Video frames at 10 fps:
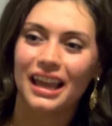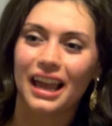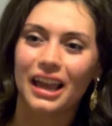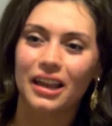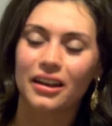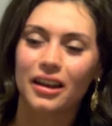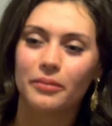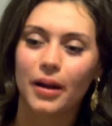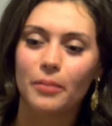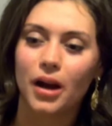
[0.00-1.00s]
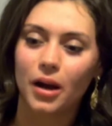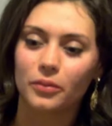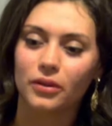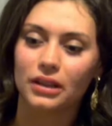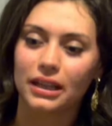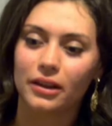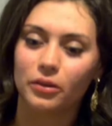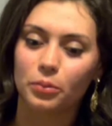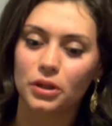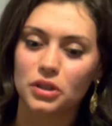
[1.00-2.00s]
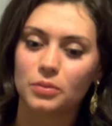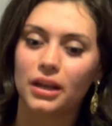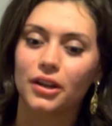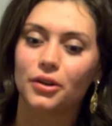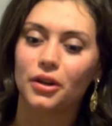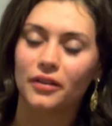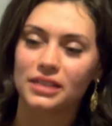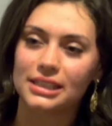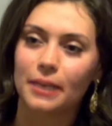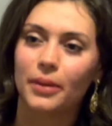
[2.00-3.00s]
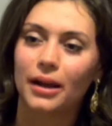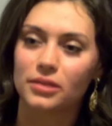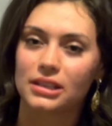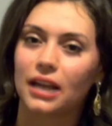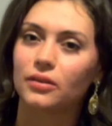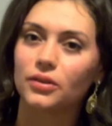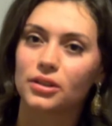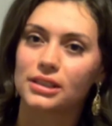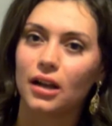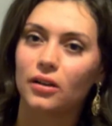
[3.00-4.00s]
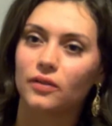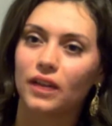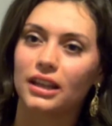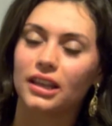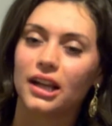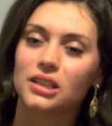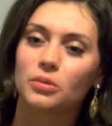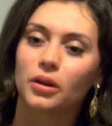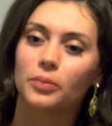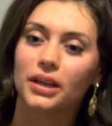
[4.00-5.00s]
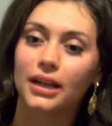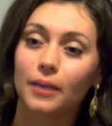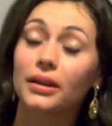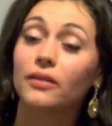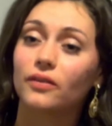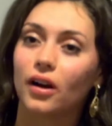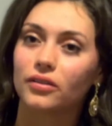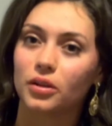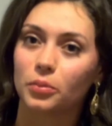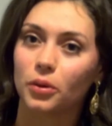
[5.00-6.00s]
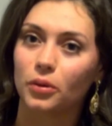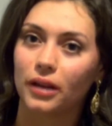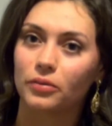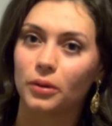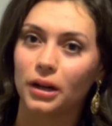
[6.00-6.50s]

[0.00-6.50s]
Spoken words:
And my mom really pushed me, you know, you have to step outside of yourself. And that's where becoming involved in the pro-life